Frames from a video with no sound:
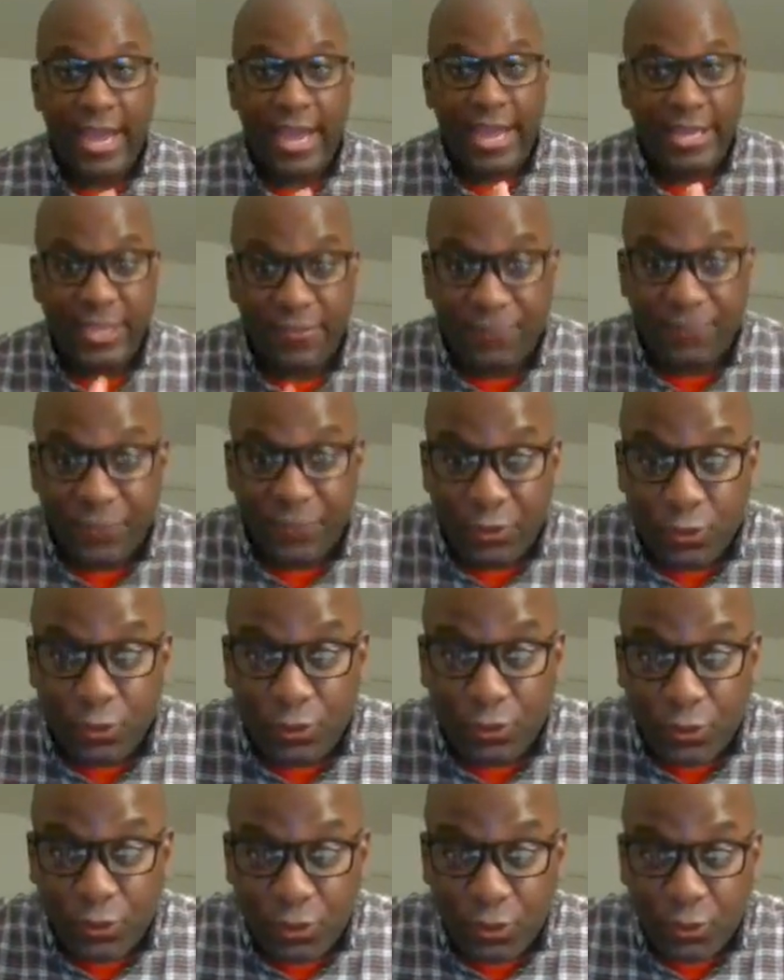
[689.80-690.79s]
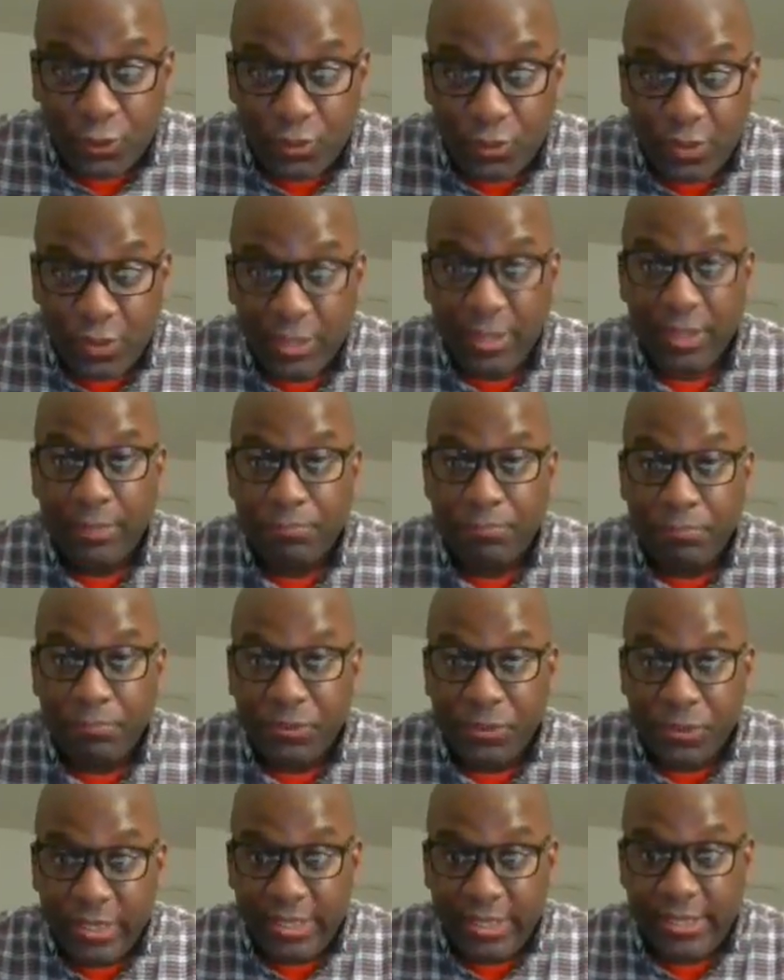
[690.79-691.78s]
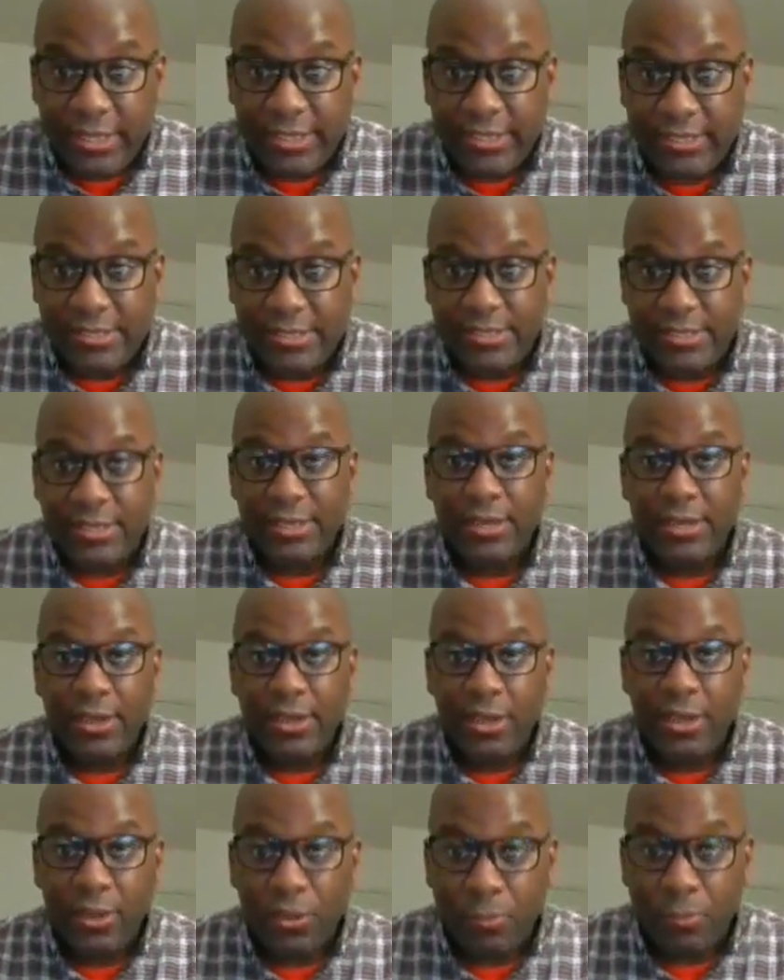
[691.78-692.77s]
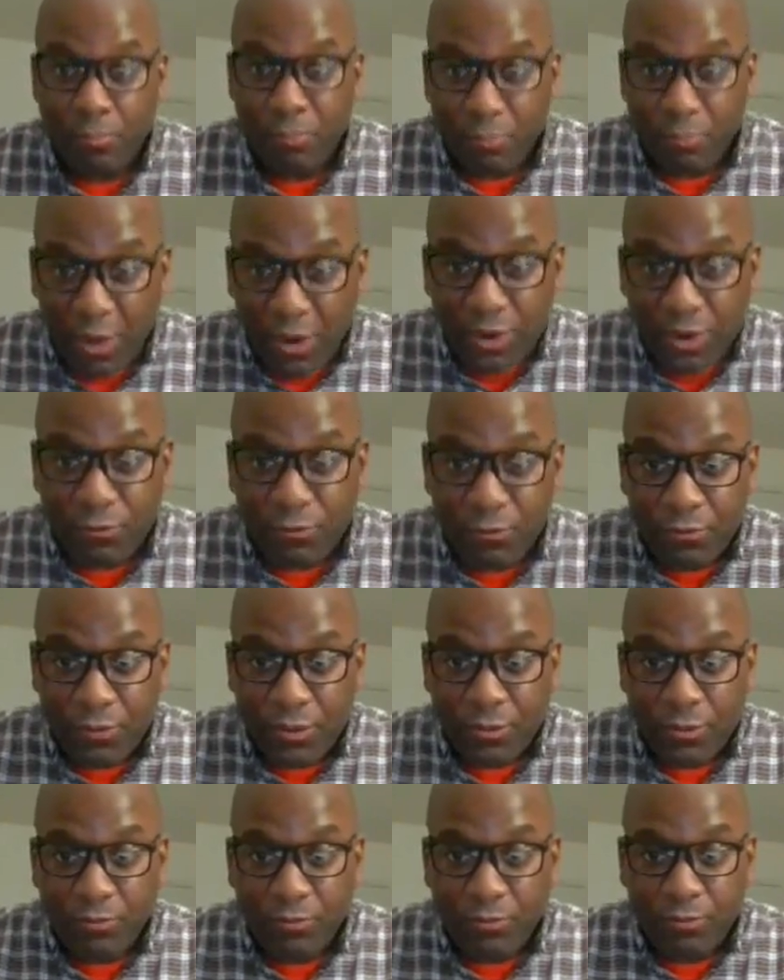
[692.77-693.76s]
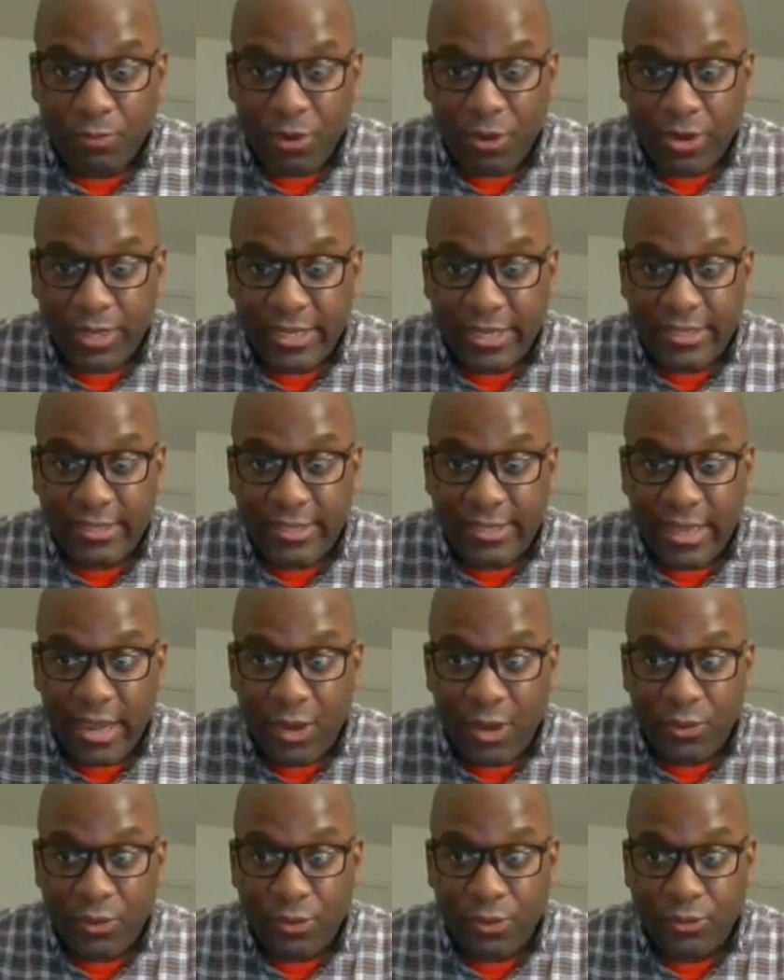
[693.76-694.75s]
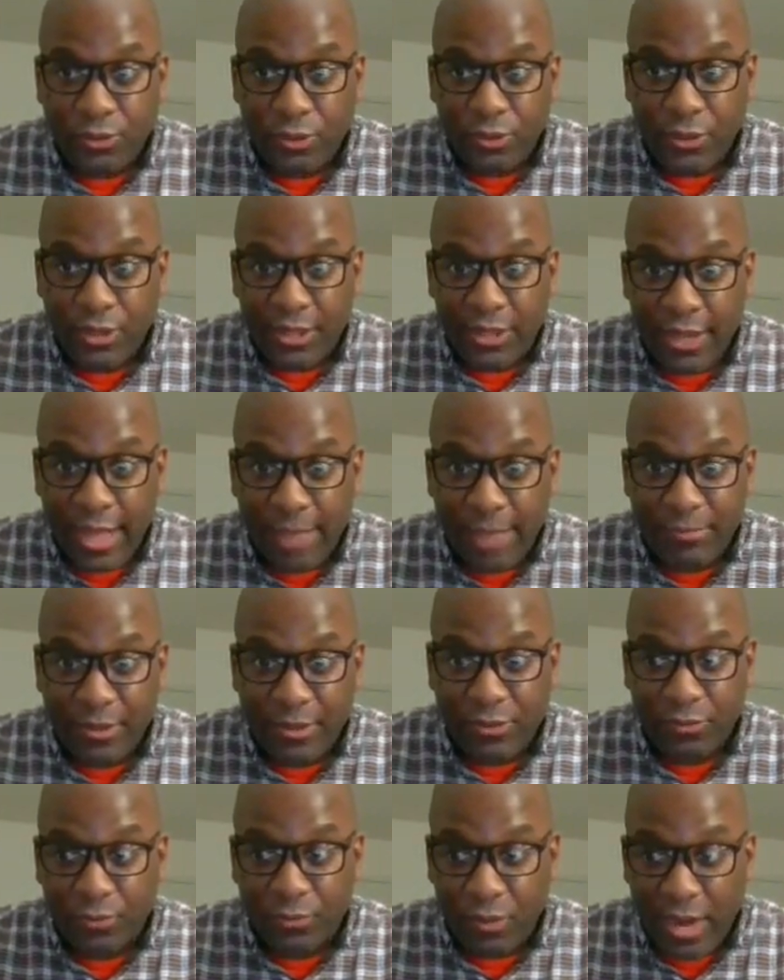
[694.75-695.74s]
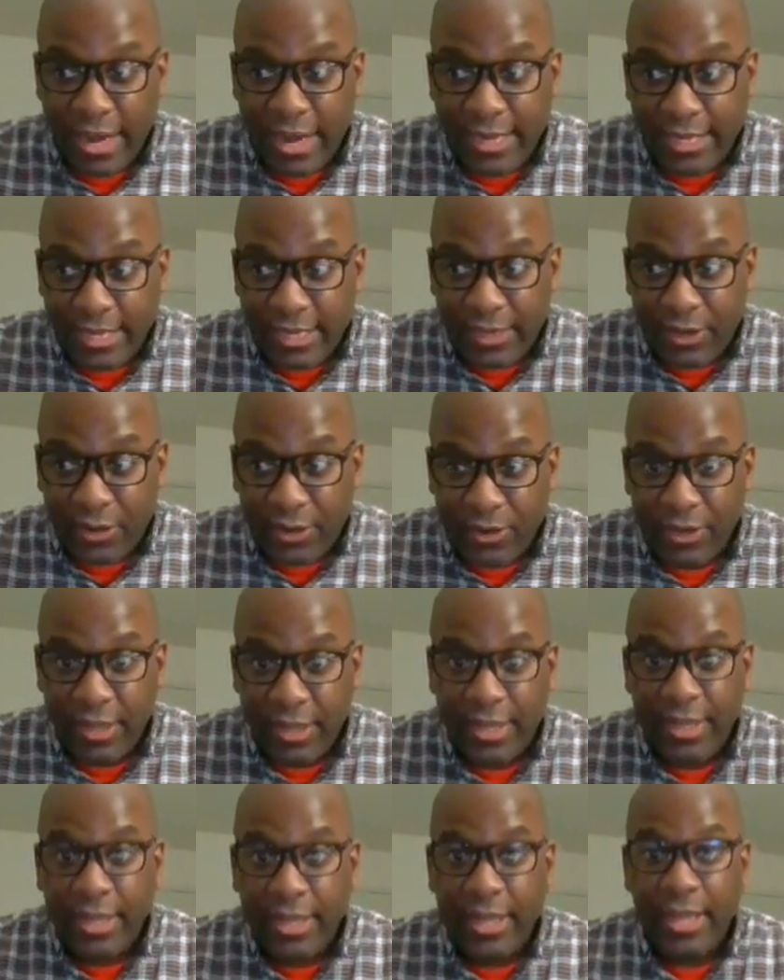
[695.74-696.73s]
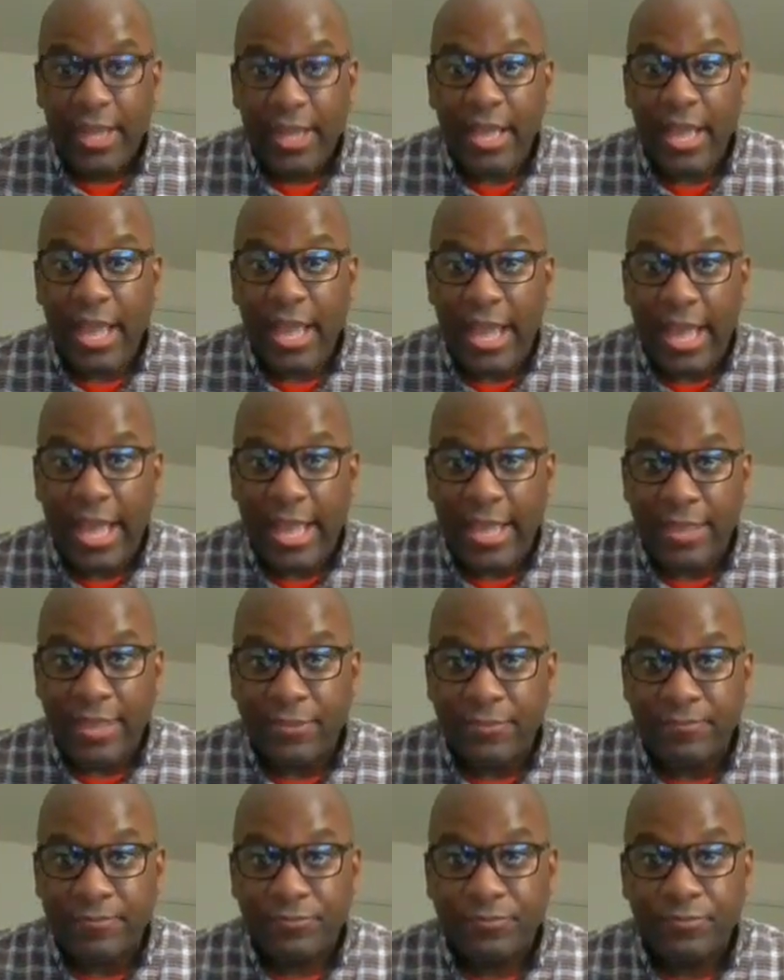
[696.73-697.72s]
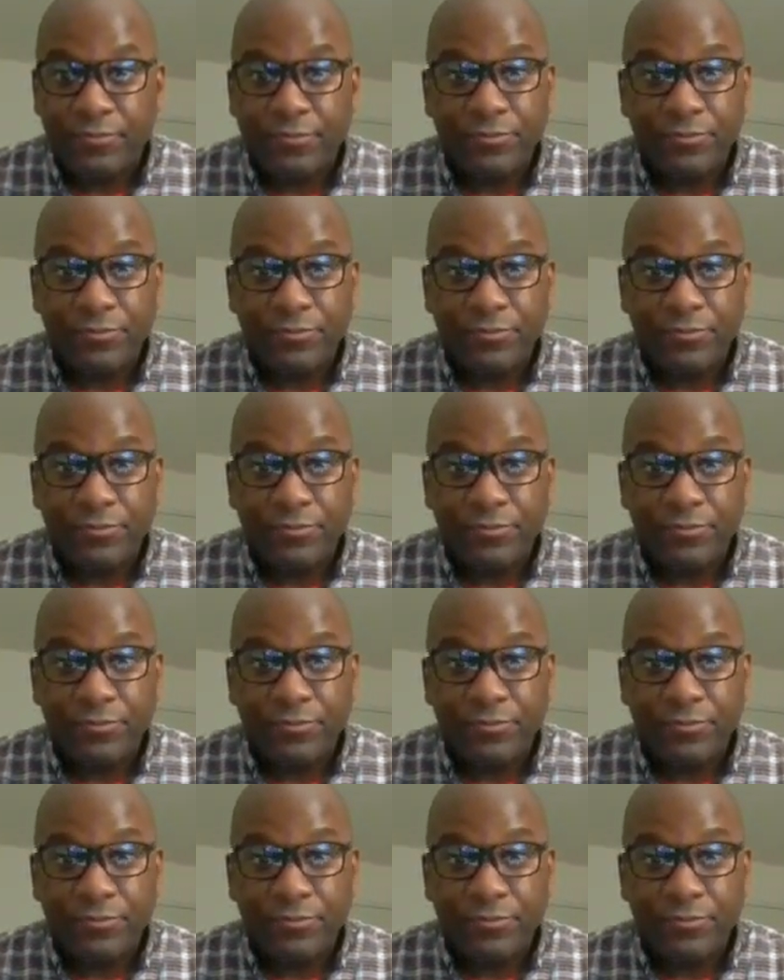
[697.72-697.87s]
And if you do, please mark mark it down on your comments right here and